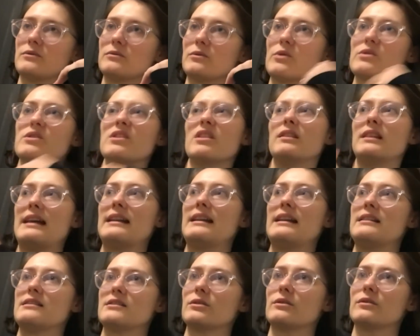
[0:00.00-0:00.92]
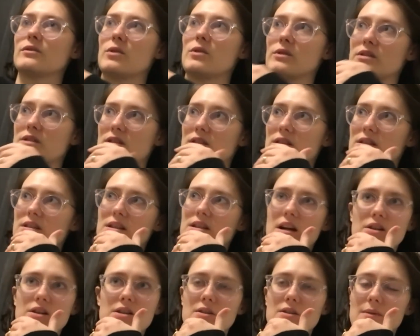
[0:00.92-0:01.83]
also led into, of course, the
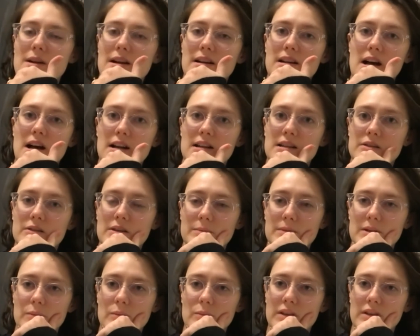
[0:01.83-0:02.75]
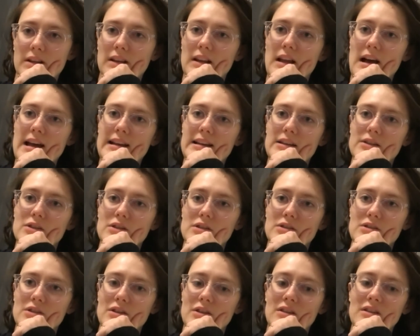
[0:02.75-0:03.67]
discussions around color script and what the lighting
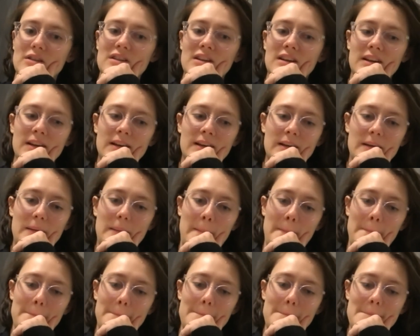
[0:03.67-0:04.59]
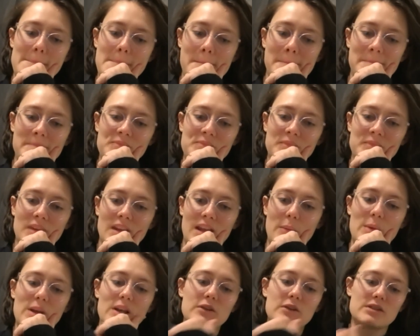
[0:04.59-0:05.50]
should do. And
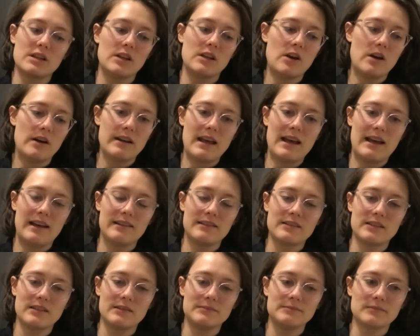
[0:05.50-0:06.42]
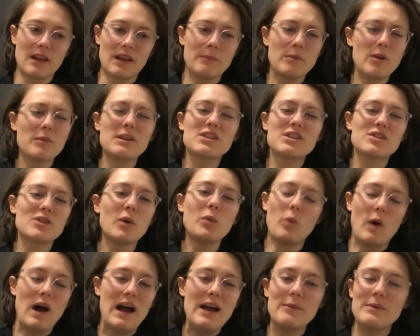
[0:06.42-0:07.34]
we looked a lot at, I'm not really sure
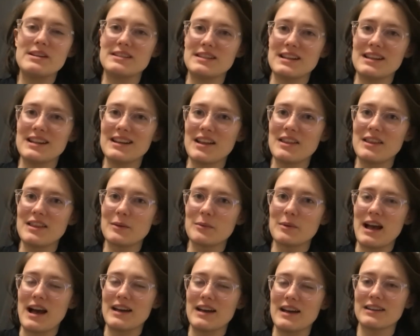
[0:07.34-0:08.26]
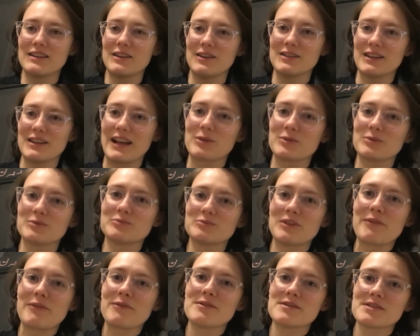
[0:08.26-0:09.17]
why we did it. I think we had it on like
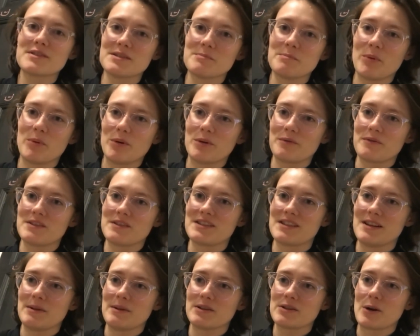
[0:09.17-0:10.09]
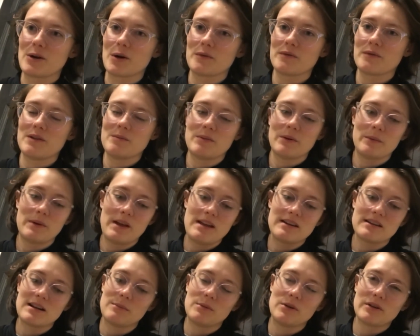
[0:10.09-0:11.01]
references board for cinematography, but we
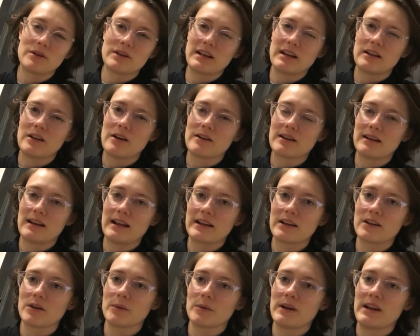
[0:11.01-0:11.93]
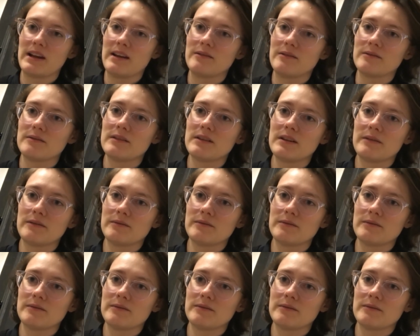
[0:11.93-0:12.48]
ended up looking a lot at like Korean